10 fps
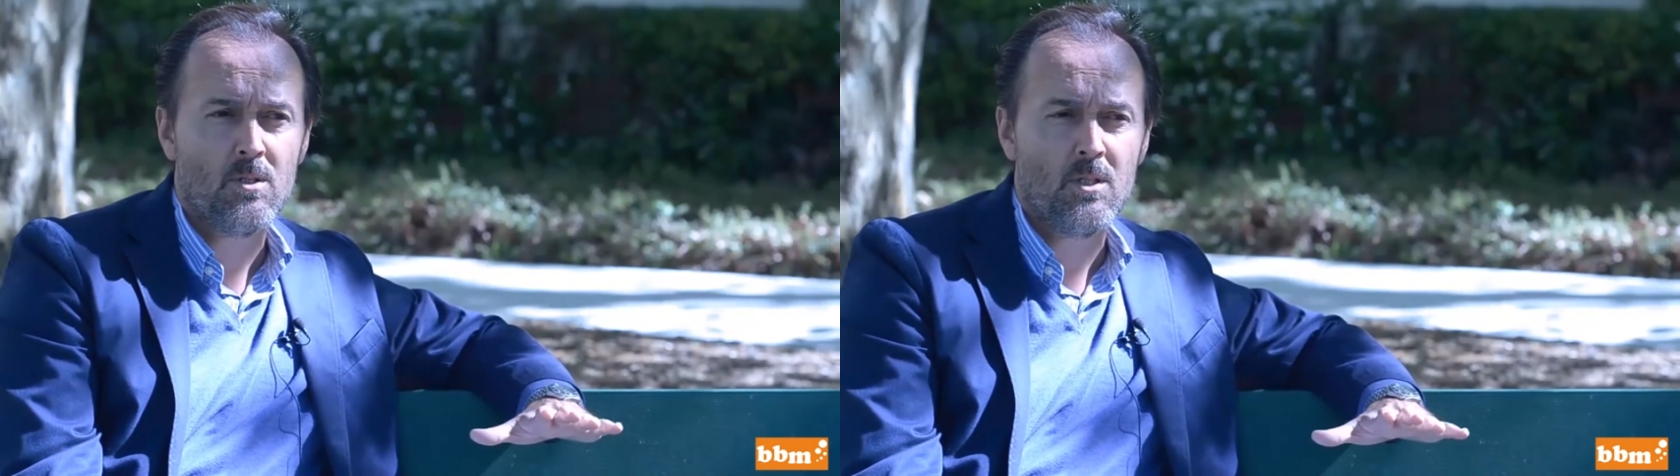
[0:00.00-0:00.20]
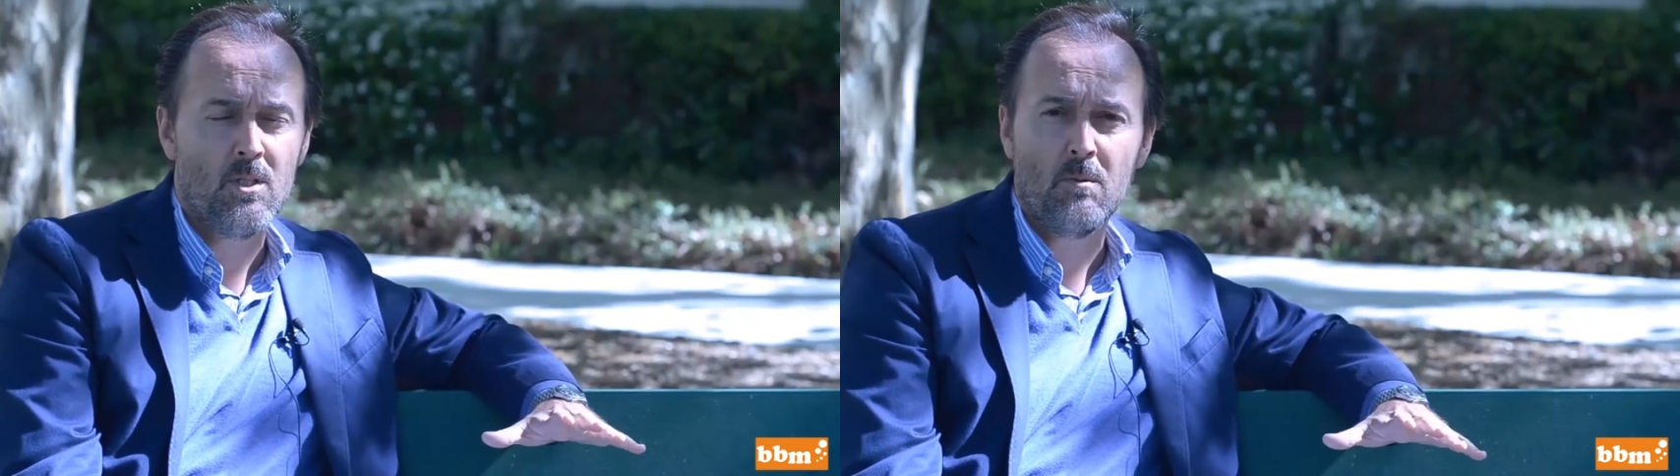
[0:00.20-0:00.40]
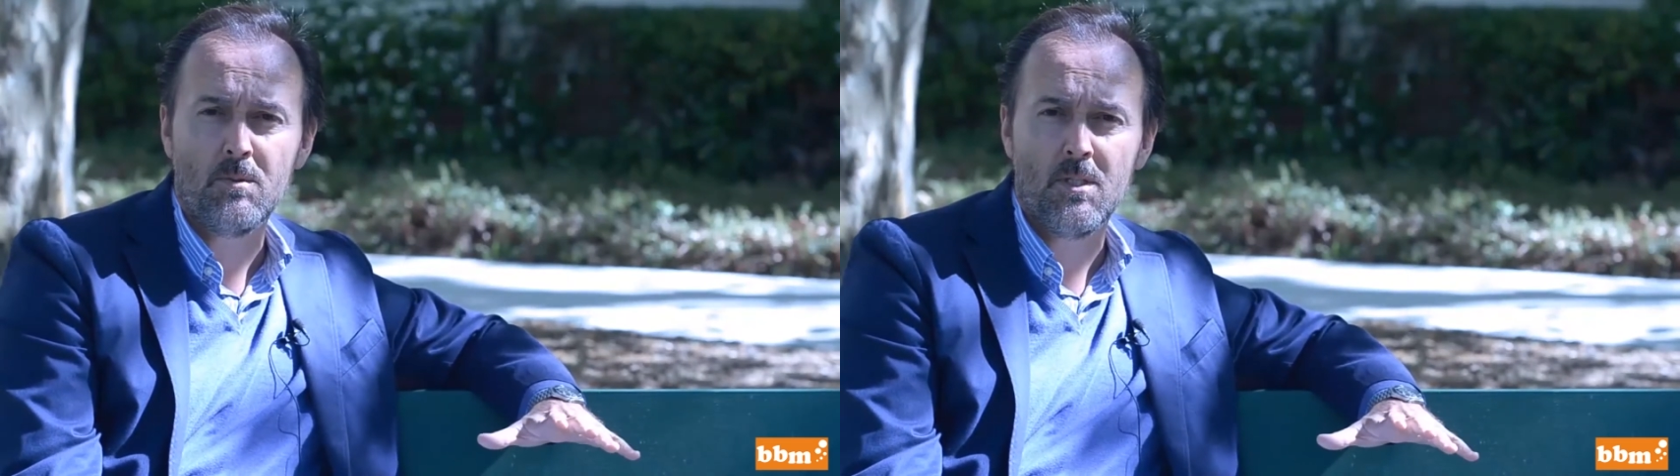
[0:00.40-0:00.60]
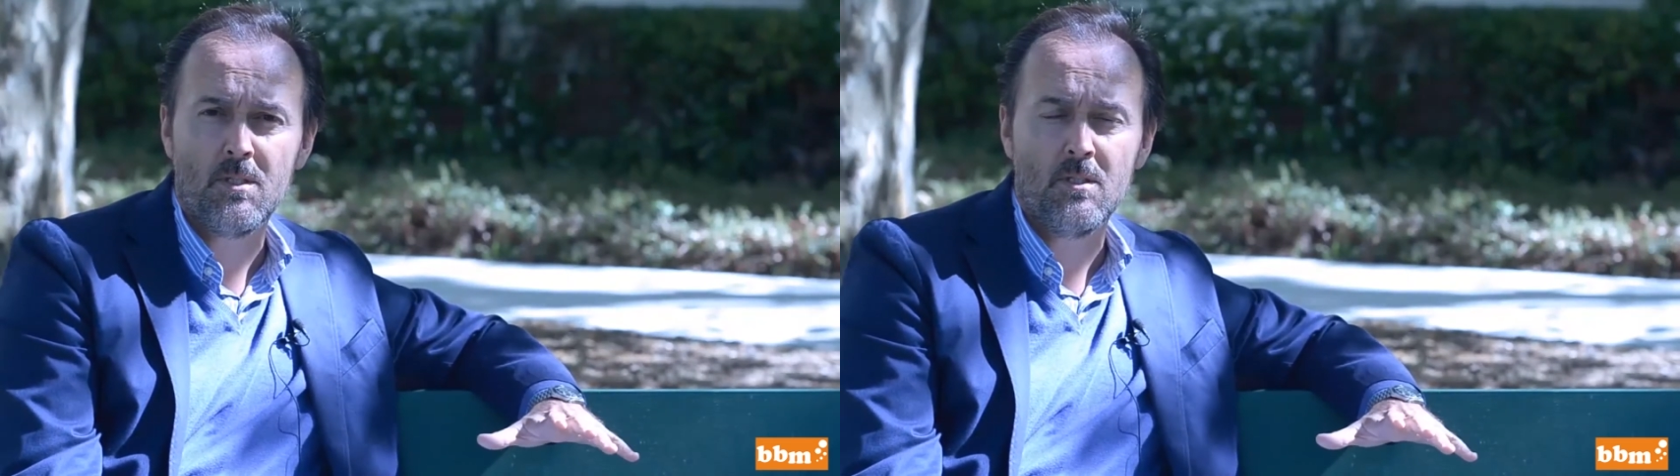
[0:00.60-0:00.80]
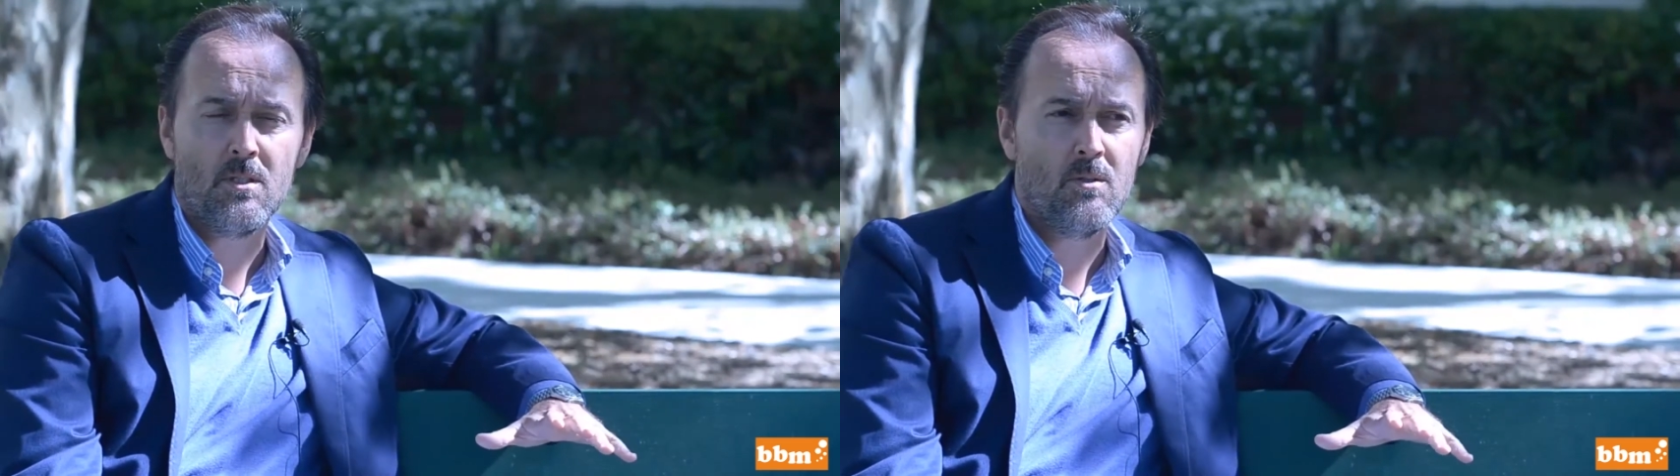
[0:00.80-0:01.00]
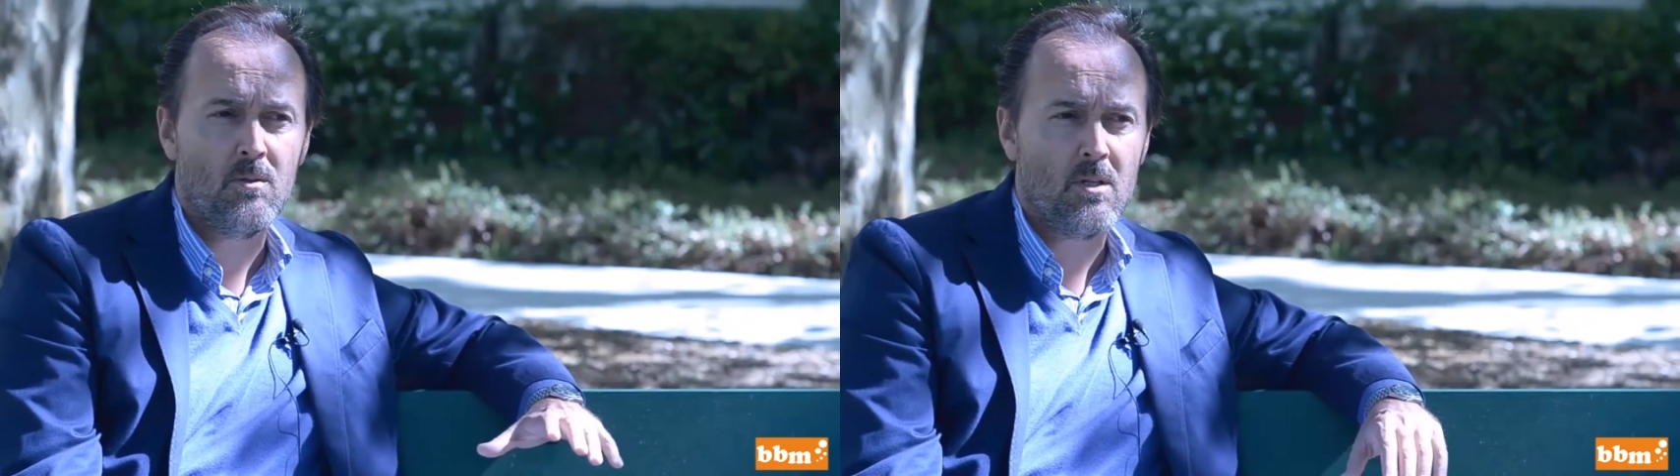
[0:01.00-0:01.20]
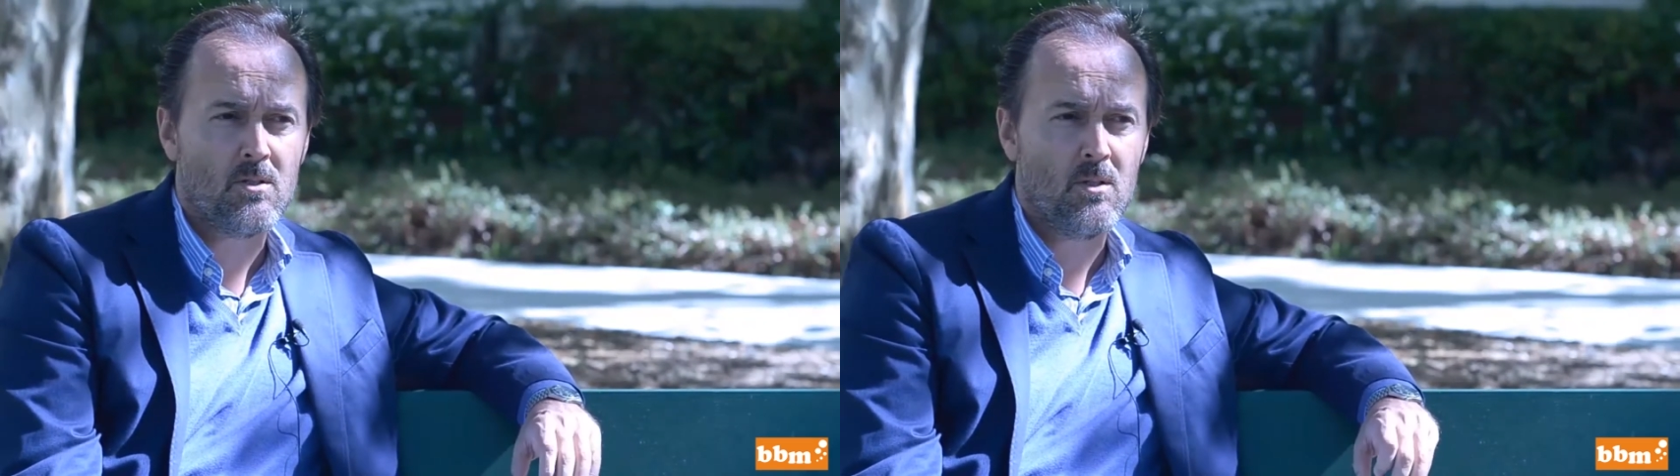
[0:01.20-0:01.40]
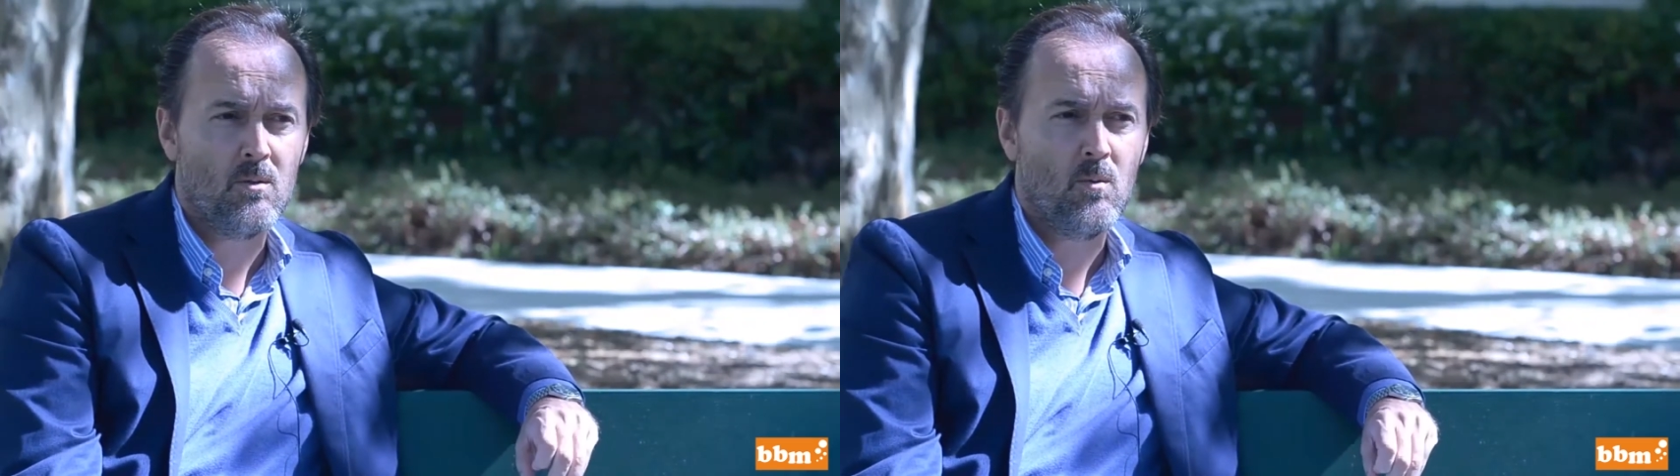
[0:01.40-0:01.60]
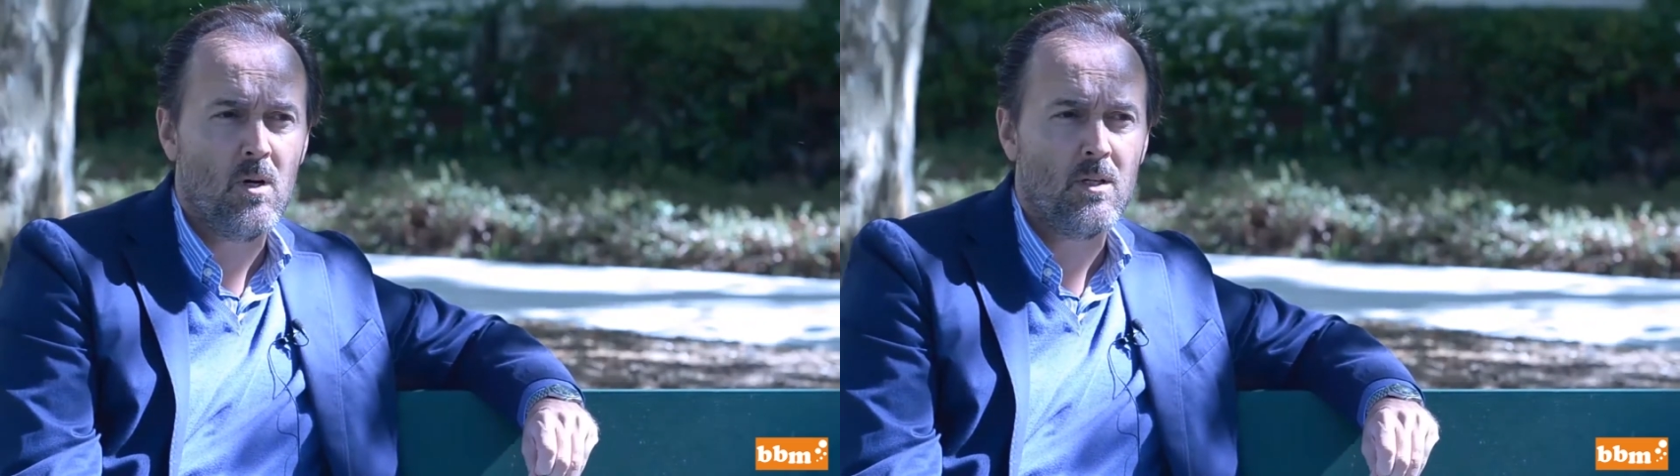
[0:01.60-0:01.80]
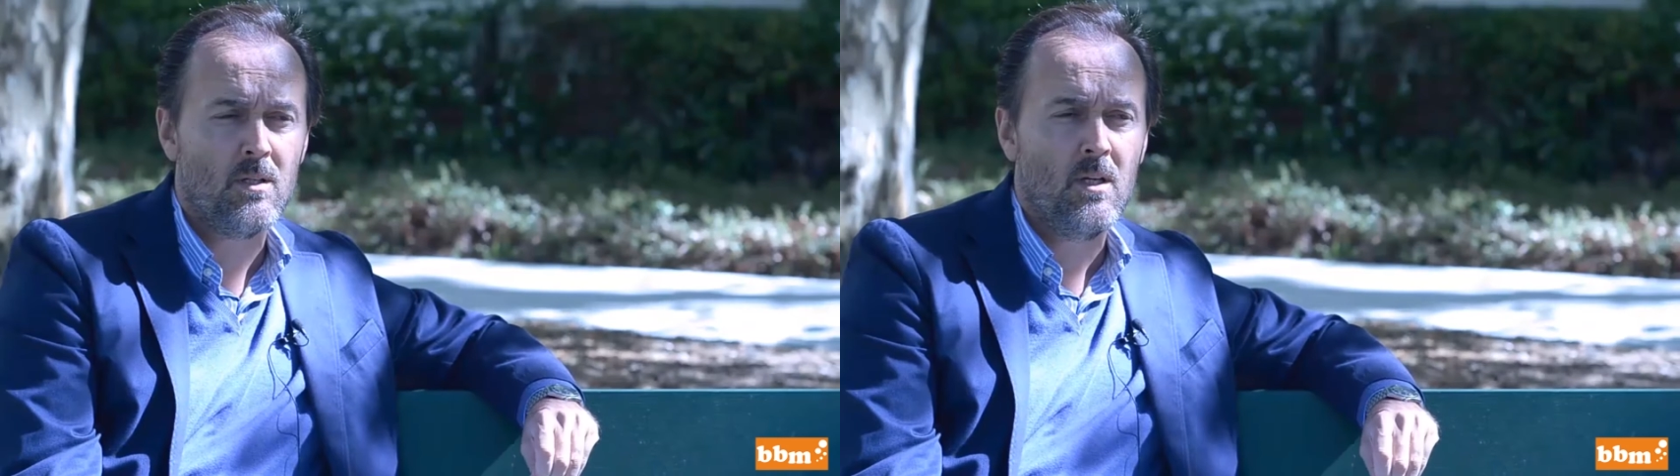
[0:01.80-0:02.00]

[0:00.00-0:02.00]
adopted in 2001,